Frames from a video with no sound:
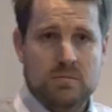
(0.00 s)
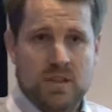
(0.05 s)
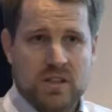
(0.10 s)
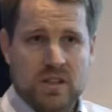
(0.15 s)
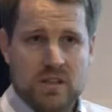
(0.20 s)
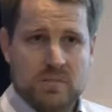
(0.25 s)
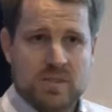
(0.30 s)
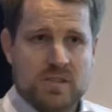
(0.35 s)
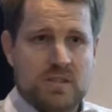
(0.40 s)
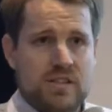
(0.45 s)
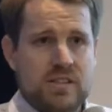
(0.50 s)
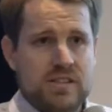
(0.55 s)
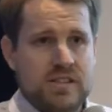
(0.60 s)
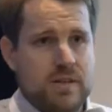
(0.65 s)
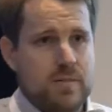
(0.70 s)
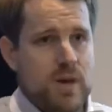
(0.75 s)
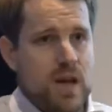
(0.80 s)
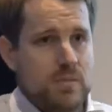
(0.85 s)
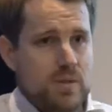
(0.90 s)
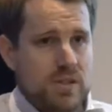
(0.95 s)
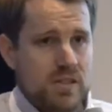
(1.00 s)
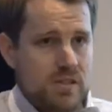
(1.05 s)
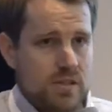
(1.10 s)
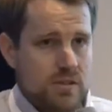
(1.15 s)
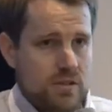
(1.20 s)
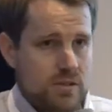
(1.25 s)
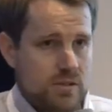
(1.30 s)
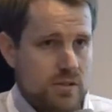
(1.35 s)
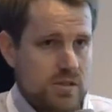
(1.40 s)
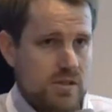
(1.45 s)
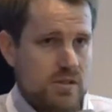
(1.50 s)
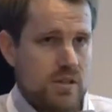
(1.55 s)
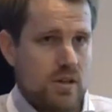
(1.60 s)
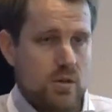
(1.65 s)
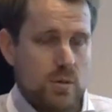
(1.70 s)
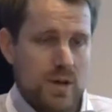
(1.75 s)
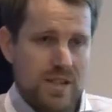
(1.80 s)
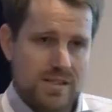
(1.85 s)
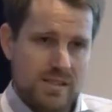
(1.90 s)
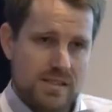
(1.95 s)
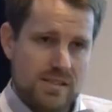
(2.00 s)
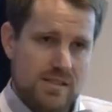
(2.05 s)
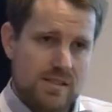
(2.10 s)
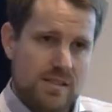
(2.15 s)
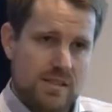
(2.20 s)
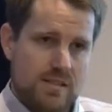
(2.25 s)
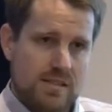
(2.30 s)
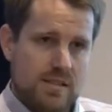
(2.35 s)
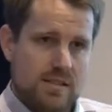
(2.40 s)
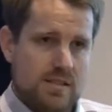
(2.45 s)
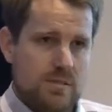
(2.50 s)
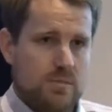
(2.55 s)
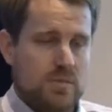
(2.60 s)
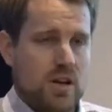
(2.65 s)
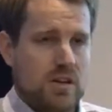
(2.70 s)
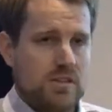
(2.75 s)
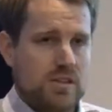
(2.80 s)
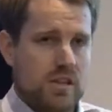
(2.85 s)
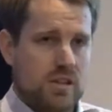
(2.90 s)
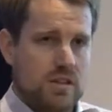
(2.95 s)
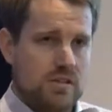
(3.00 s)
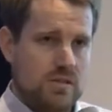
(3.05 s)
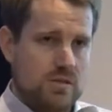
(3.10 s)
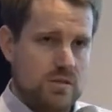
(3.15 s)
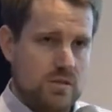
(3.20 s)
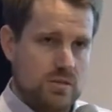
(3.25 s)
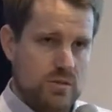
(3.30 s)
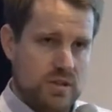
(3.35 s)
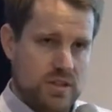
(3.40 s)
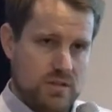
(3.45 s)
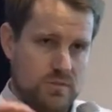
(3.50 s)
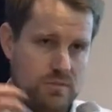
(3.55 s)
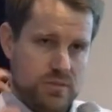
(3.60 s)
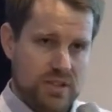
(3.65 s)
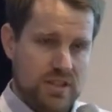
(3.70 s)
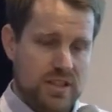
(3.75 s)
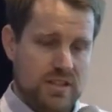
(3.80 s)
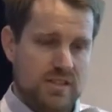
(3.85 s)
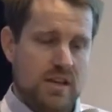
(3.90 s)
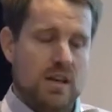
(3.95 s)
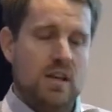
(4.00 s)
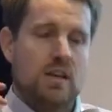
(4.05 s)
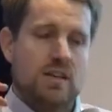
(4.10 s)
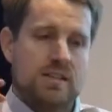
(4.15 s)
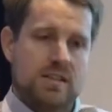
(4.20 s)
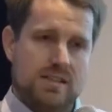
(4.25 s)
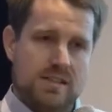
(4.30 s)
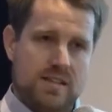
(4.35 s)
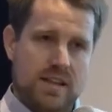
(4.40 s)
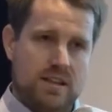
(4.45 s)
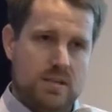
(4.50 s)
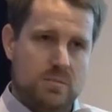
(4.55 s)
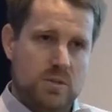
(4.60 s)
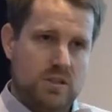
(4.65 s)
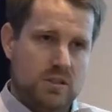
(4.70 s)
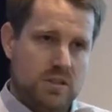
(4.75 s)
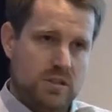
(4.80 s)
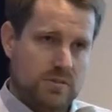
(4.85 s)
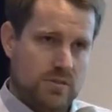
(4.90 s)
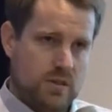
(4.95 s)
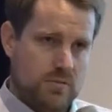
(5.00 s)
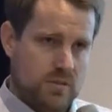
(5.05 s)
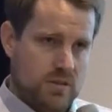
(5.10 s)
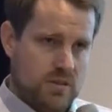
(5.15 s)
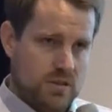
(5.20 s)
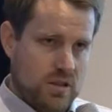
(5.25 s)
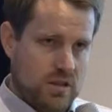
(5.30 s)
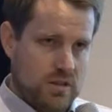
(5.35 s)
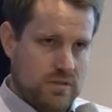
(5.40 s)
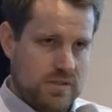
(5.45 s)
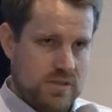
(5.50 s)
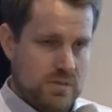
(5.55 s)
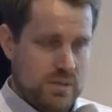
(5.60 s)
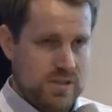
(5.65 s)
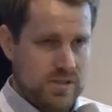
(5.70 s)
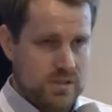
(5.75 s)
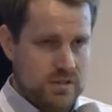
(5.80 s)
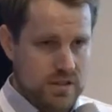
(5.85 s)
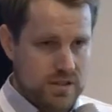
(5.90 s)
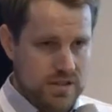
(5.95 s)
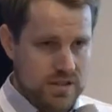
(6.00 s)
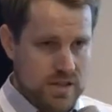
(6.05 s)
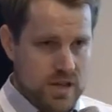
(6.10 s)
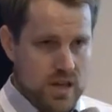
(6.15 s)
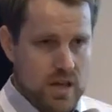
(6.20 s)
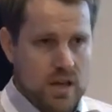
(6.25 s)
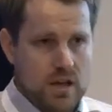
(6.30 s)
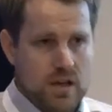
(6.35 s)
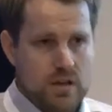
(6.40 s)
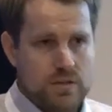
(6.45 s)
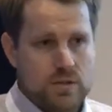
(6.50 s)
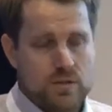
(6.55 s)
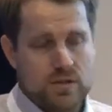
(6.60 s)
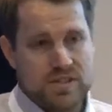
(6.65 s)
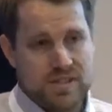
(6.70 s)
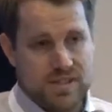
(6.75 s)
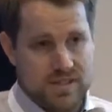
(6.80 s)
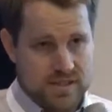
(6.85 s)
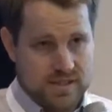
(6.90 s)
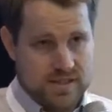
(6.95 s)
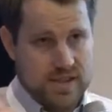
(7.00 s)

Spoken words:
My name is Chris. I'm happy to introduce Oasis. This is a project to do a complete sustainability footprint of Switzerland. Of course, this